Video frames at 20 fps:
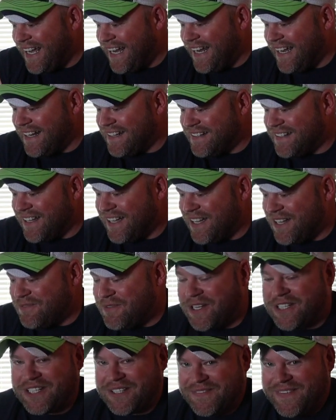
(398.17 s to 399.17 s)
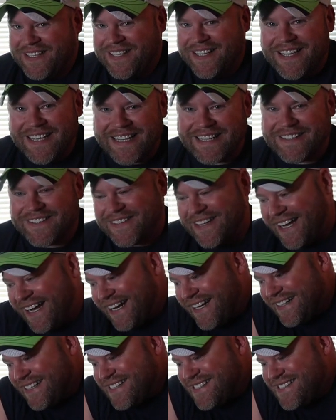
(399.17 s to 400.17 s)
And we should be good,
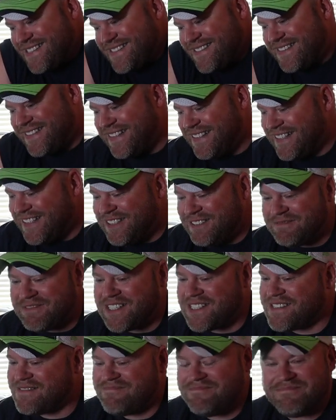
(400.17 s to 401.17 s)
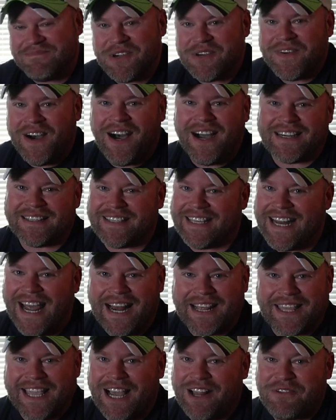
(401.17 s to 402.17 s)
okay? It's, you know, just move on. Get
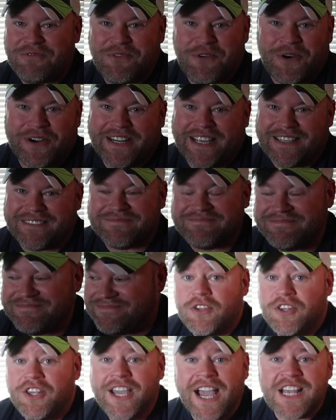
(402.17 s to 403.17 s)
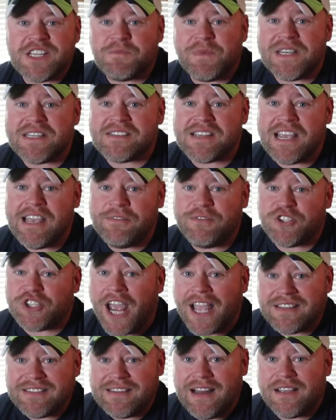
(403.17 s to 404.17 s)
out of California. You guys be safe.
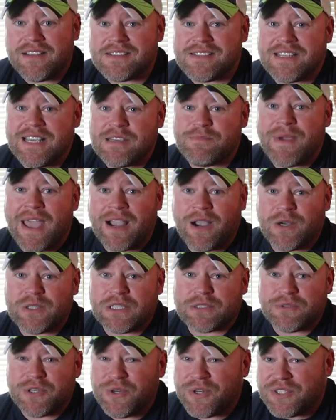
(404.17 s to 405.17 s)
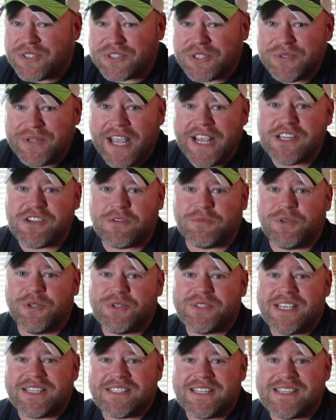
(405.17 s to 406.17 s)
Jackson, I'll see you back on the road in 2 days from
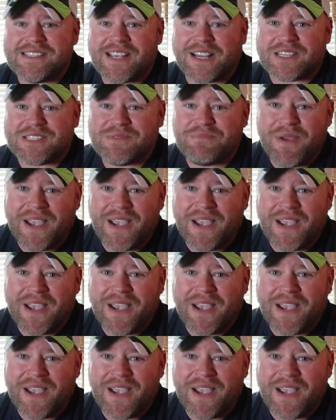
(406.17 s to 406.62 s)
Route 66.